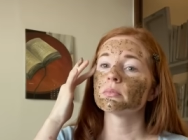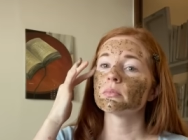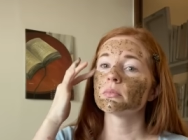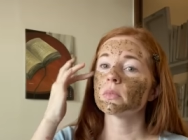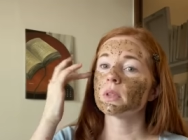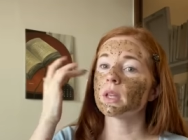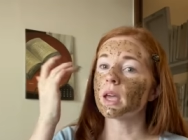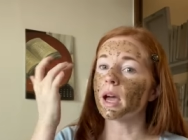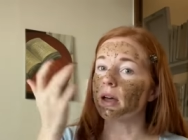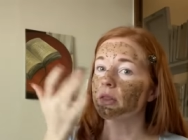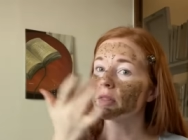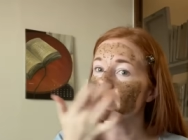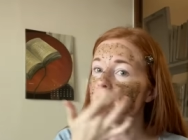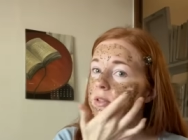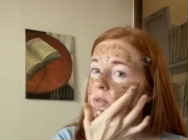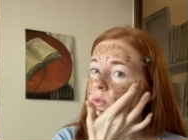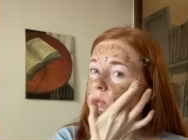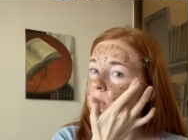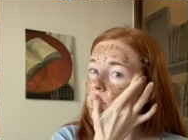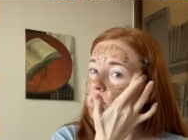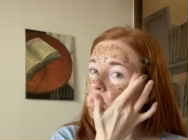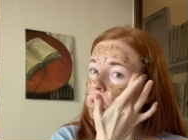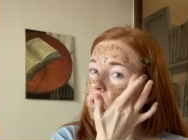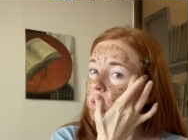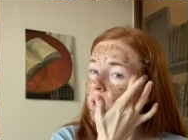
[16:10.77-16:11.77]
yeah, that's what
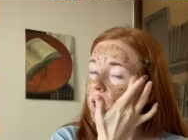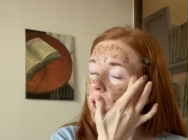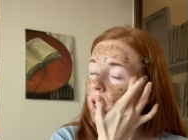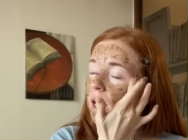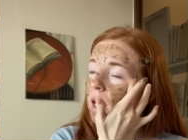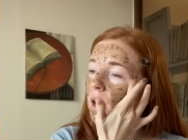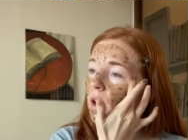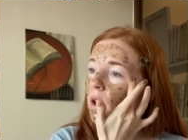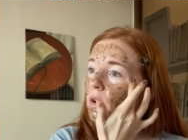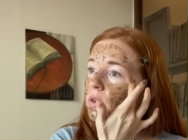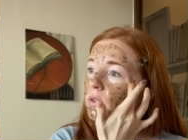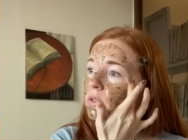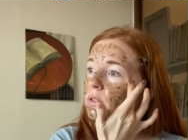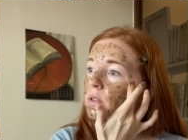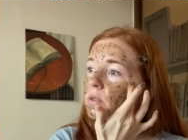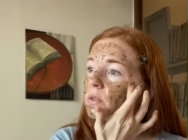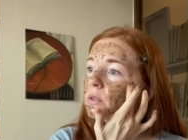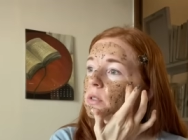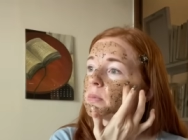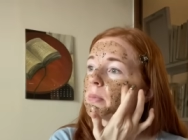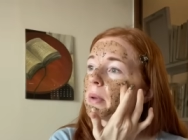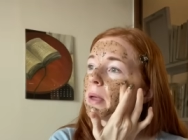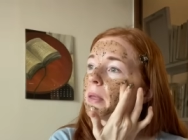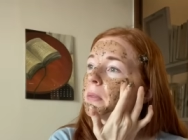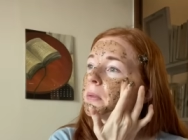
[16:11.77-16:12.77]
I'm doing. And I also
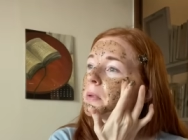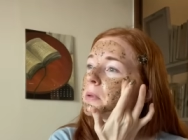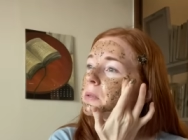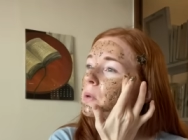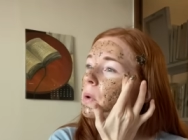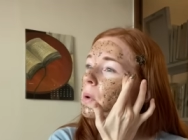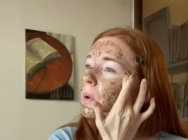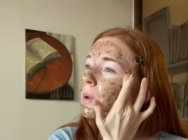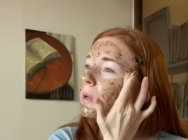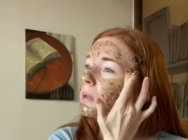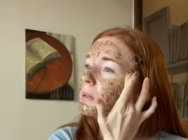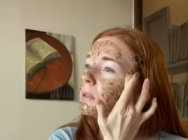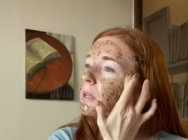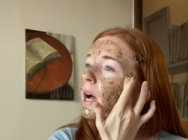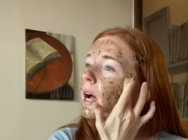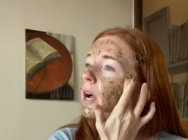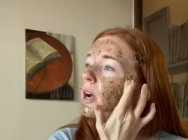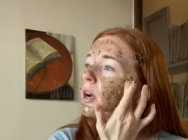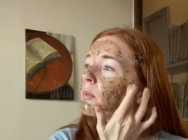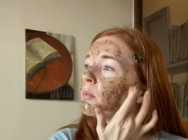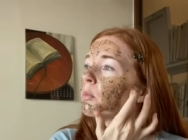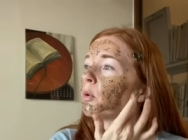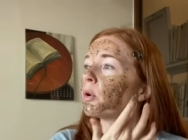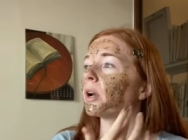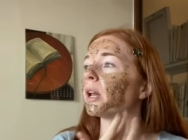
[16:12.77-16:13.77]
spent this
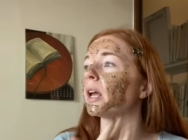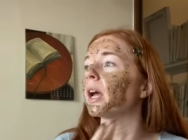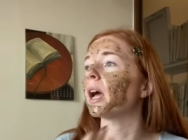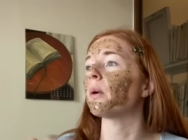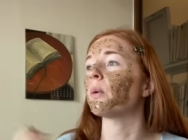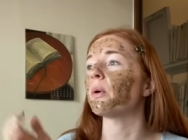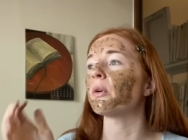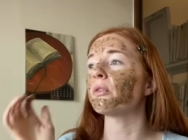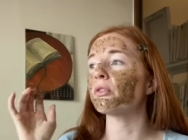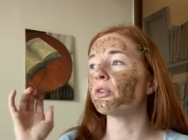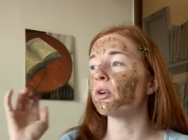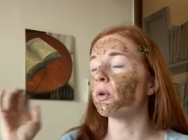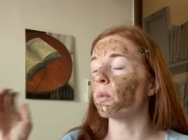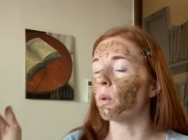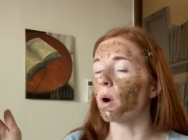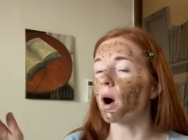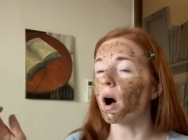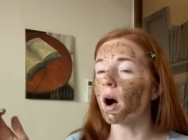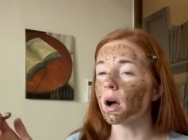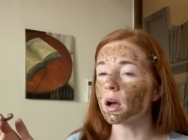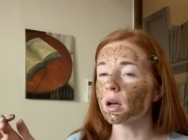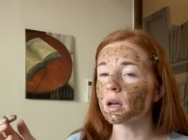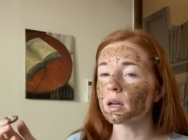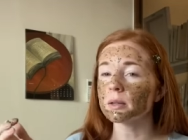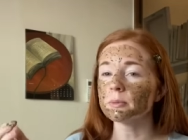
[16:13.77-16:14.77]
entire morning, I went for a
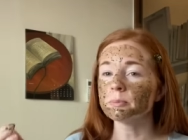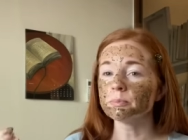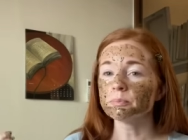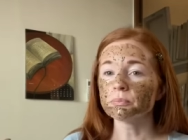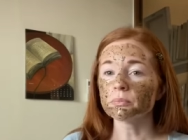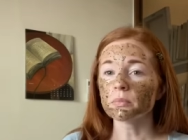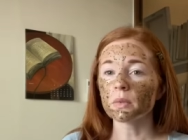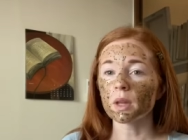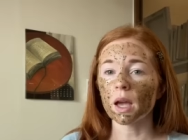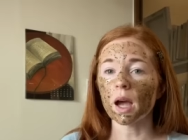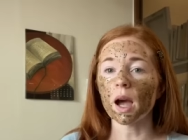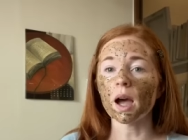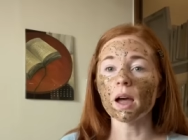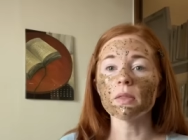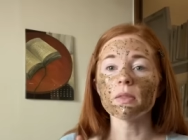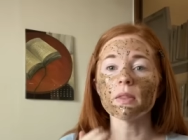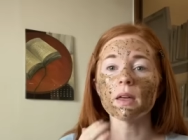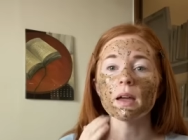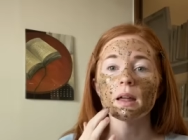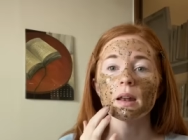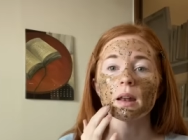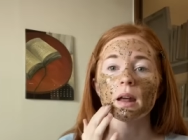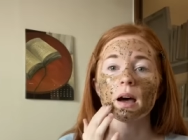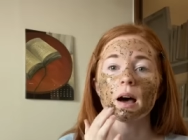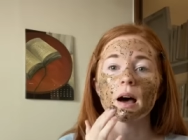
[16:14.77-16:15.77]
walk, and
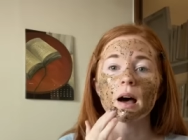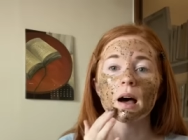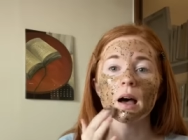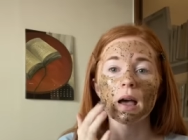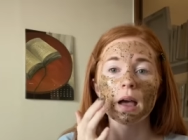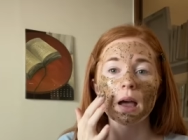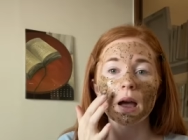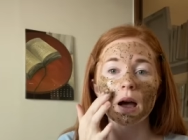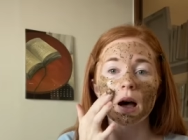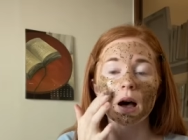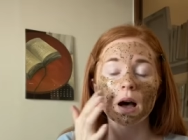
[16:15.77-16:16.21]
then I,